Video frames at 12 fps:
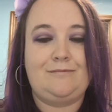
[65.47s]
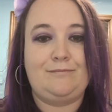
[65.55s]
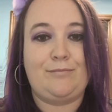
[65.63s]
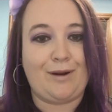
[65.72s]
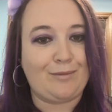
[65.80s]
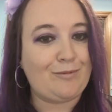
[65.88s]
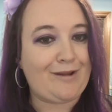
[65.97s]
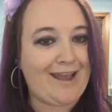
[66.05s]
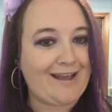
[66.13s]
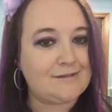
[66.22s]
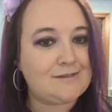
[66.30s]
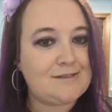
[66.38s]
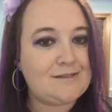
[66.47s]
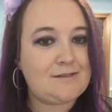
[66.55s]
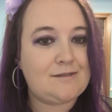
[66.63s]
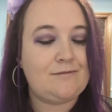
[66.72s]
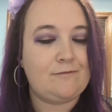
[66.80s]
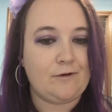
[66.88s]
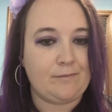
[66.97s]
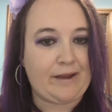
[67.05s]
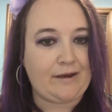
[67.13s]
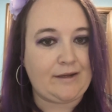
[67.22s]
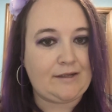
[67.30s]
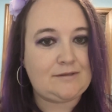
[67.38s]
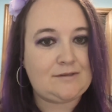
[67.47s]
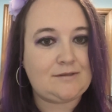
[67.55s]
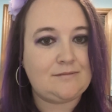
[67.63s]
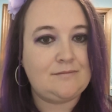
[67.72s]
probably has this for band-aids.